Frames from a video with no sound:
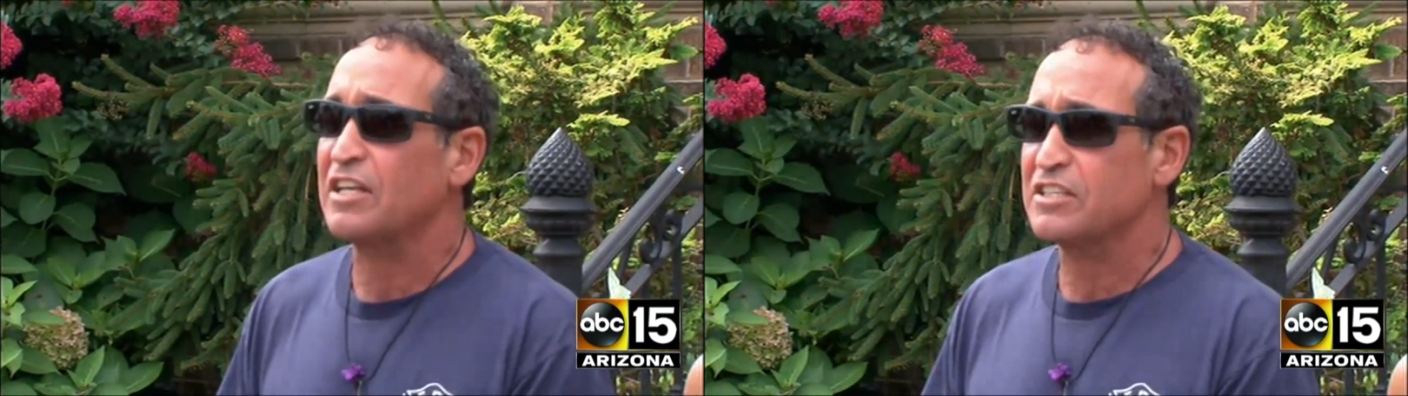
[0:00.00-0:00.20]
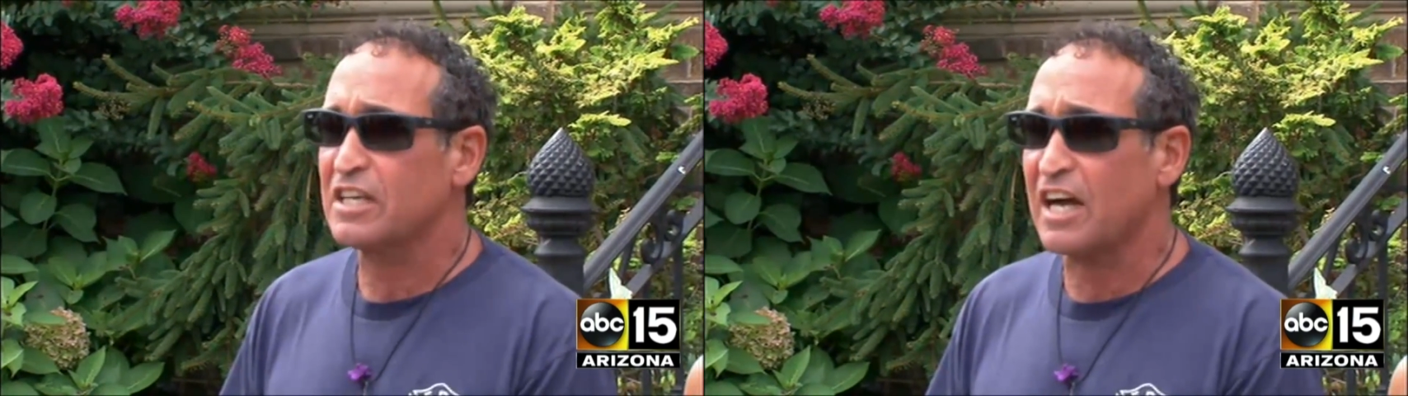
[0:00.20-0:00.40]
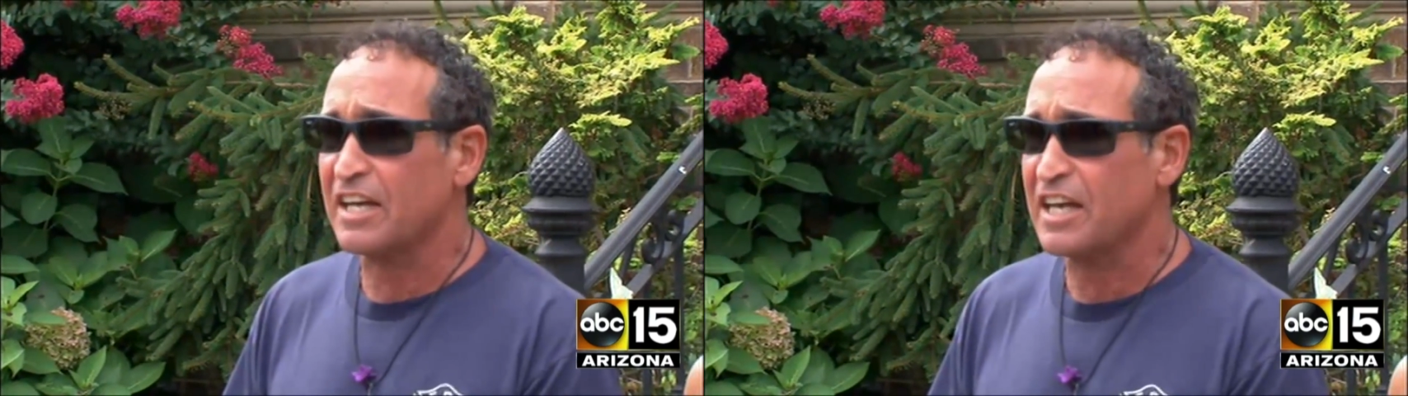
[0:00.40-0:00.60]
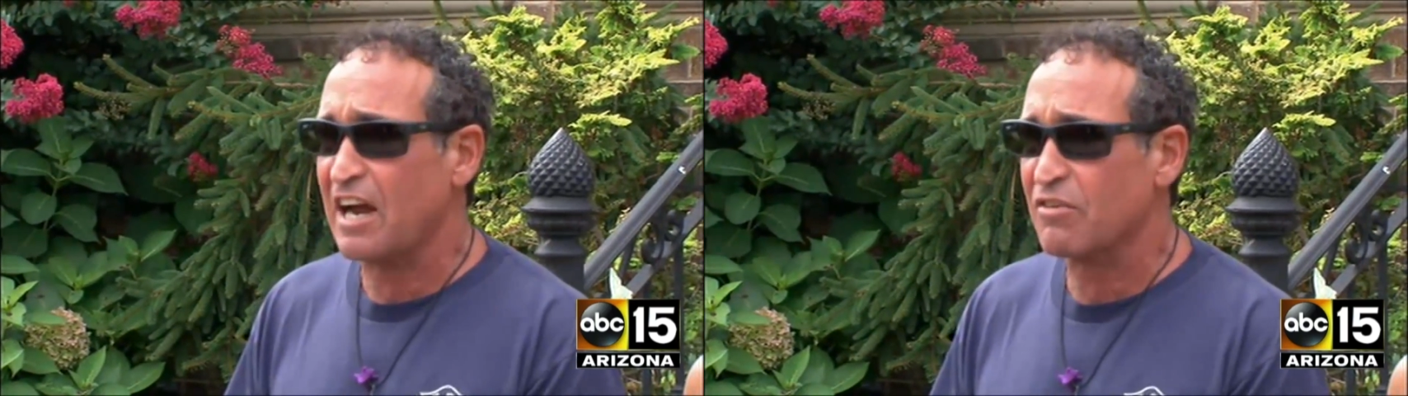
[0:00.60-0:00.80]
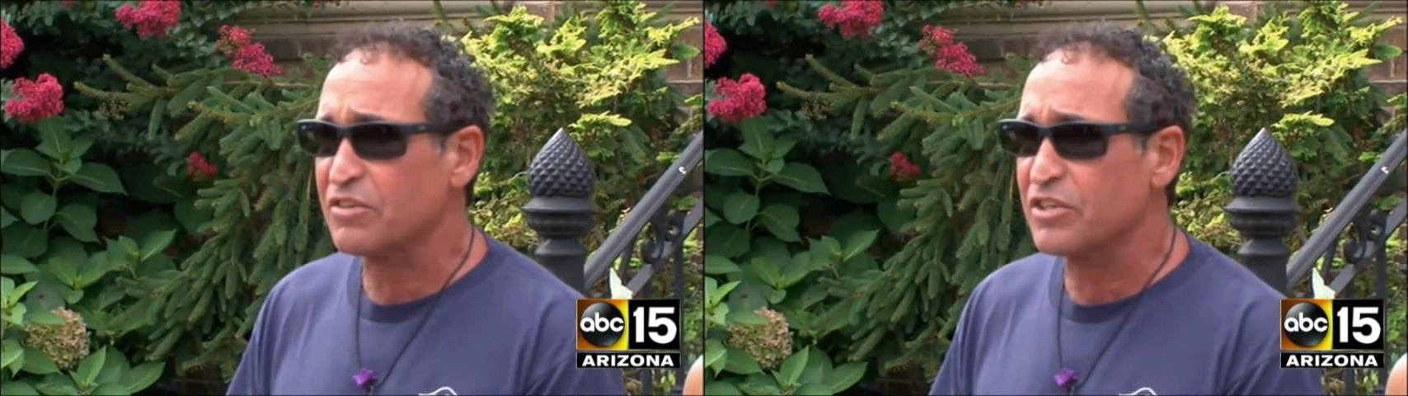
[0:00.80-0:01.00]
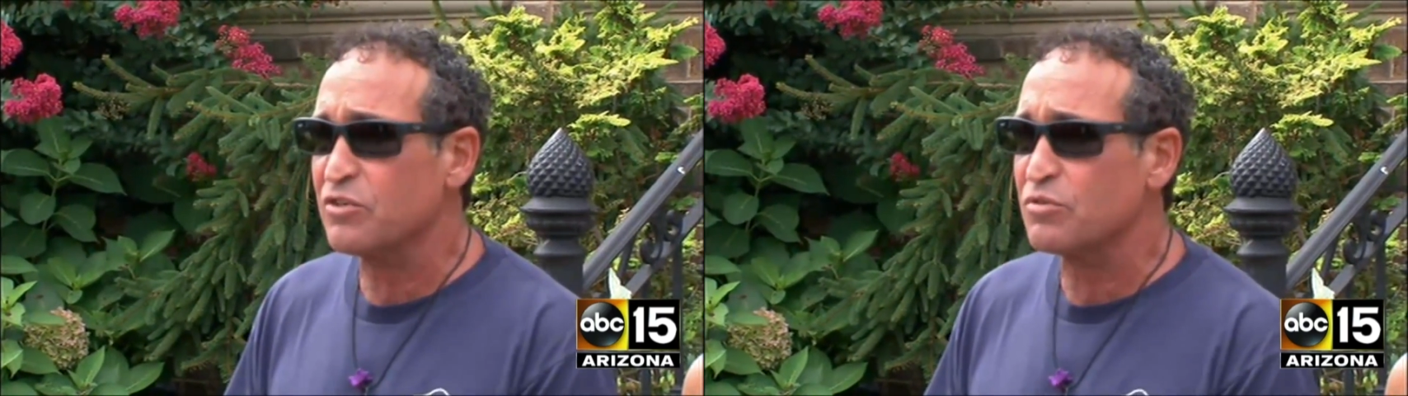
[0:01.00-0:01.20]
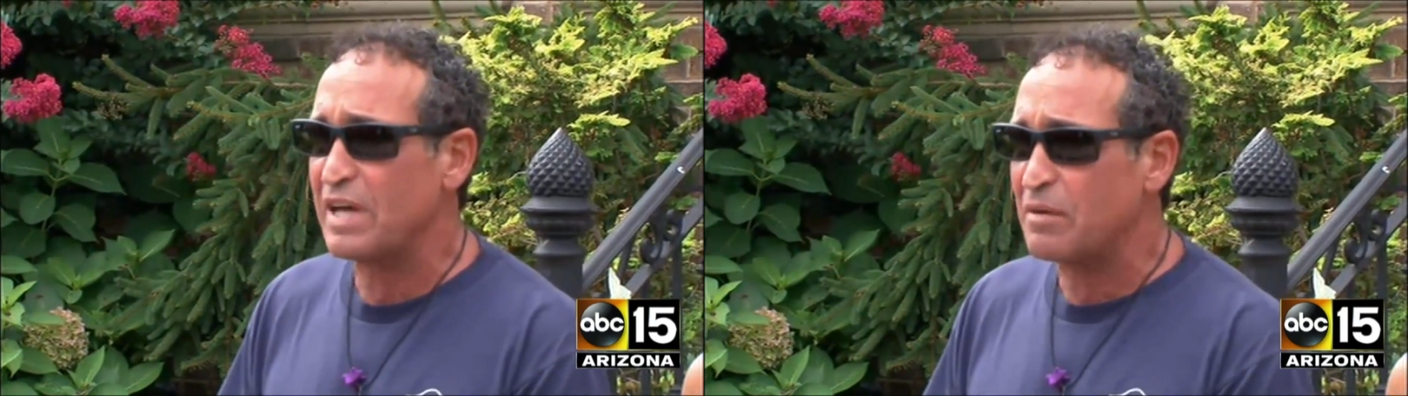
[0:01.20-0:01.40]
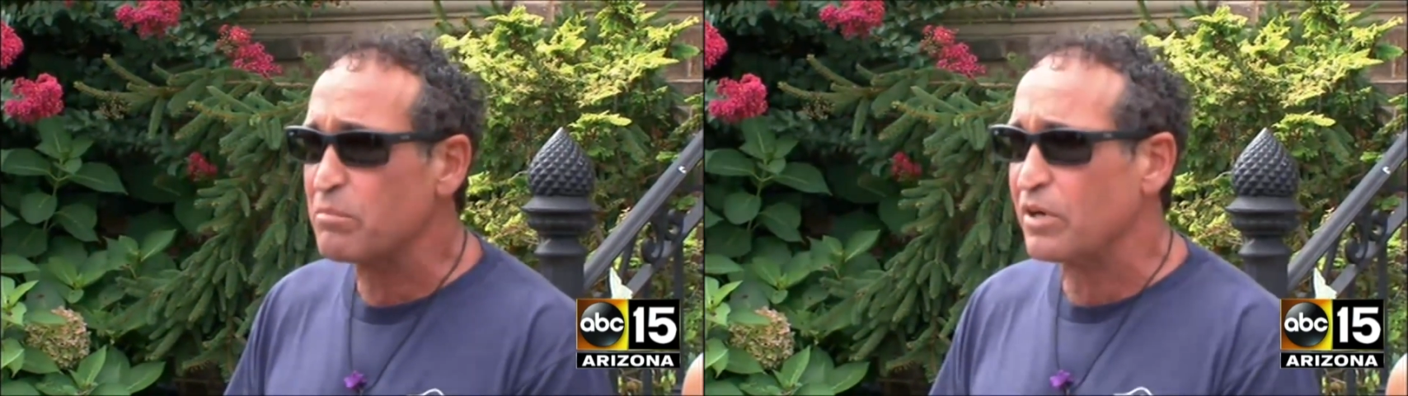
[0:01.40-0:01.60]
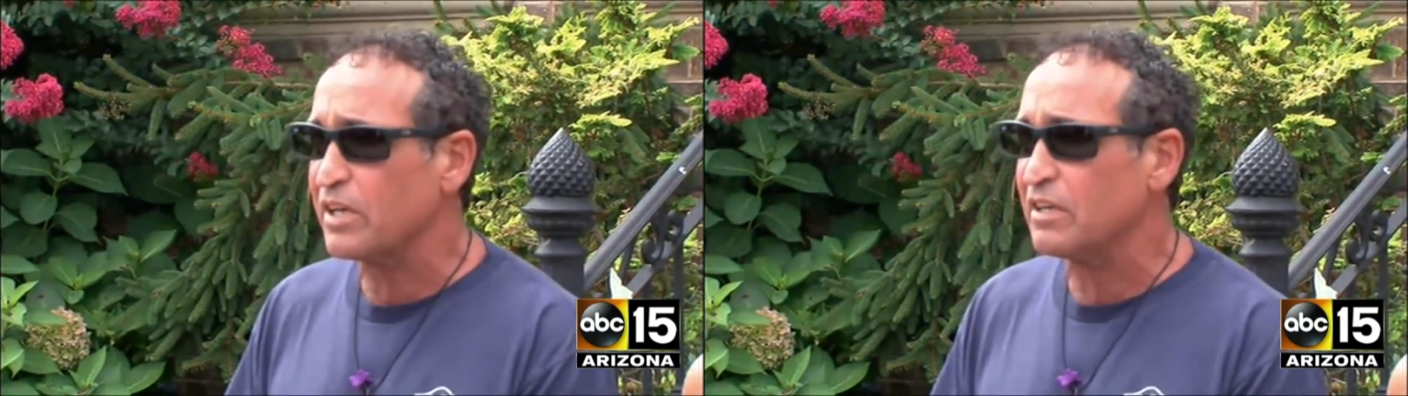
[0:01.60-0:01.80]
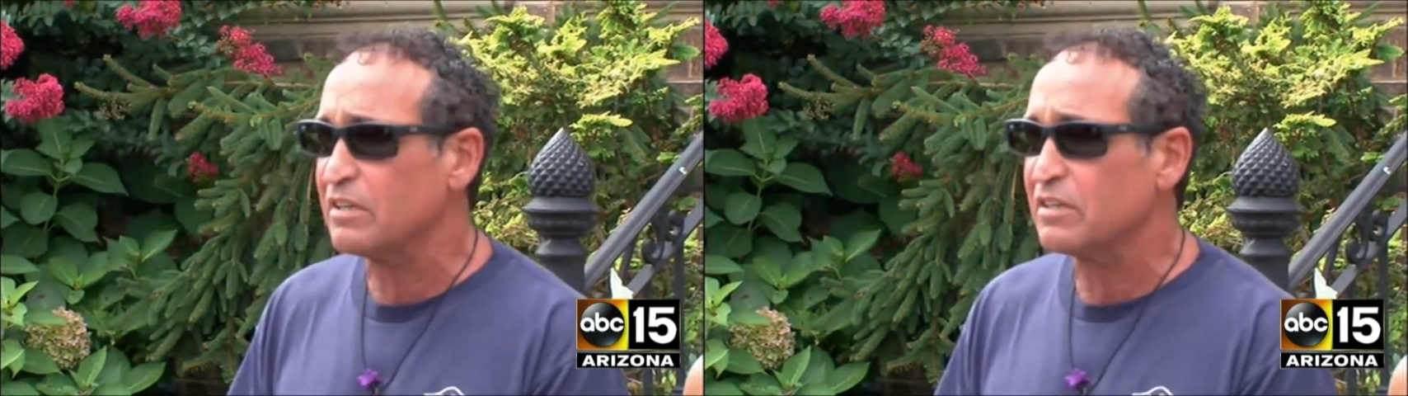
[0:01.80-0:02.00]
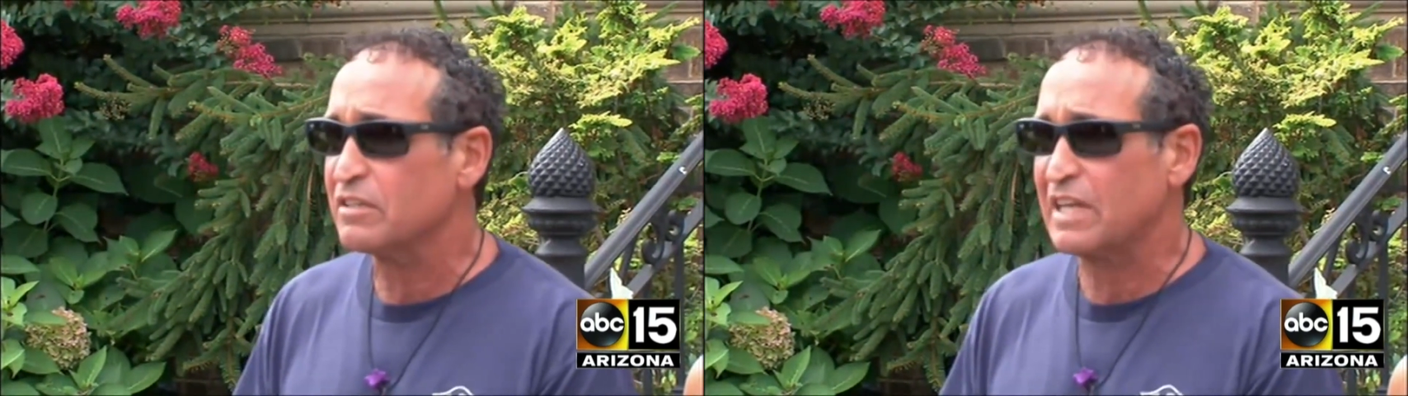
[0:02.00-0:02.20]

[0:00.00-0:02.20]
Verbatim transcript: I, I guarantee you that money,